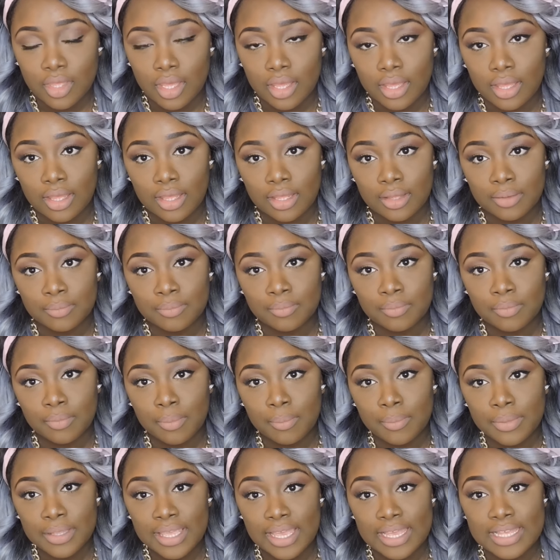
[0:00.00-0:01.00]
Um,
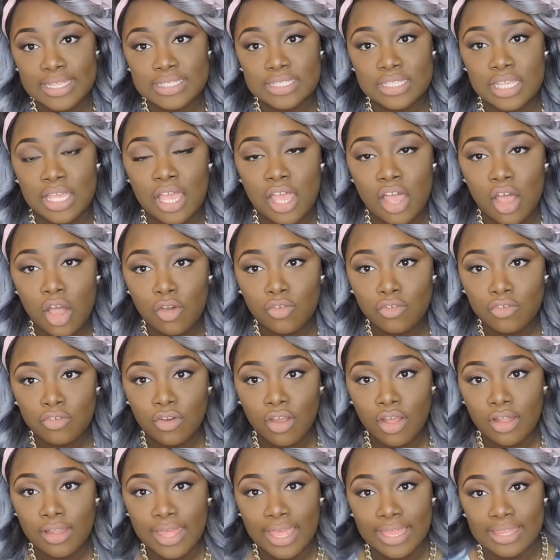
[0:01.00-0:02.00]
but yes,
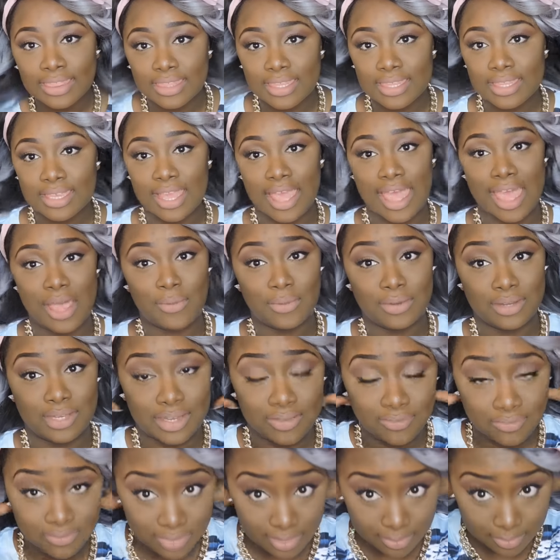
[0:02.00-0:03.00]
overall, I think I would
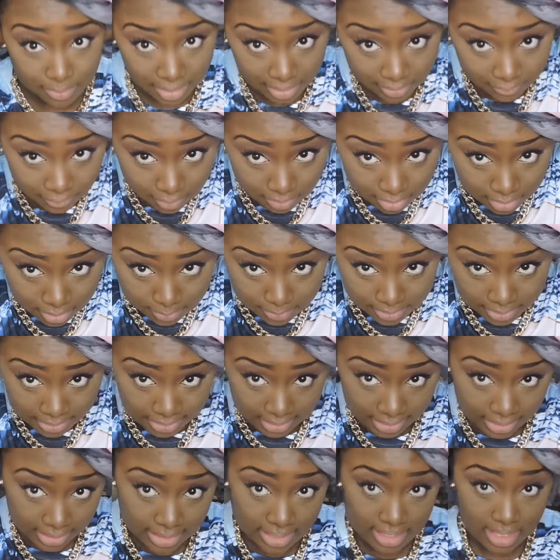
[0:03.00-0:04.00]
definitely buy from them
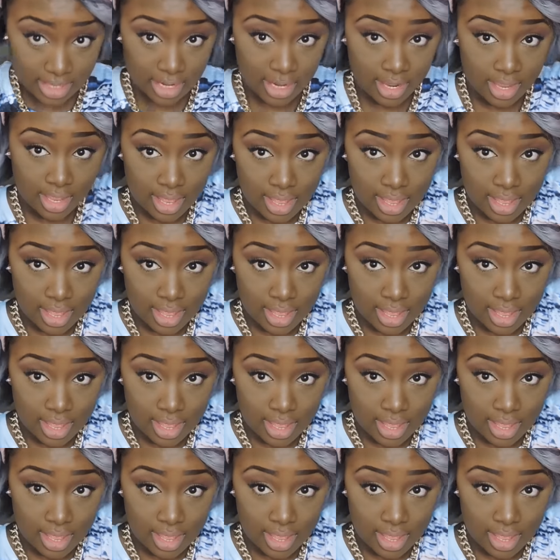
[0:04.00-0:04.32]
again.